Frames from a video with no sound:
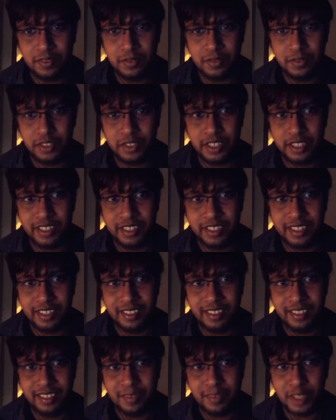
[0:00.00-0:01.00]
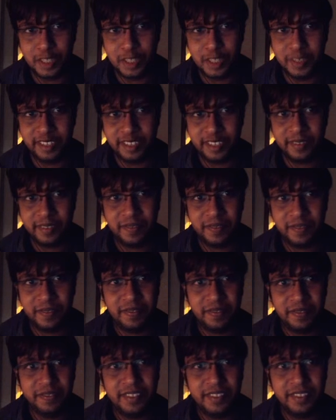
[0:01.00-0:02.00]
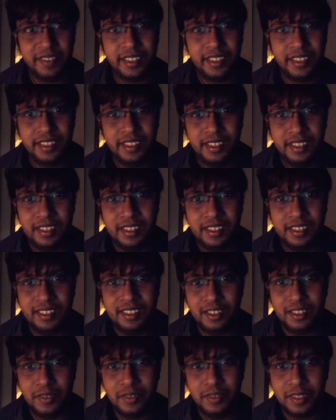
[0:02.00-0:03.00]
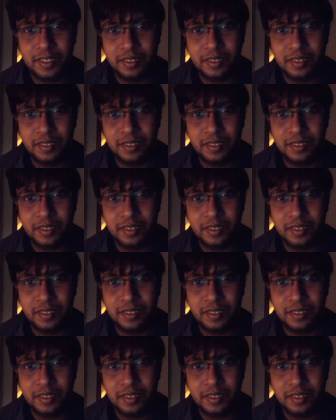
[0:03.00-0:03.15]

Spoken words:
screen. Much better. As always,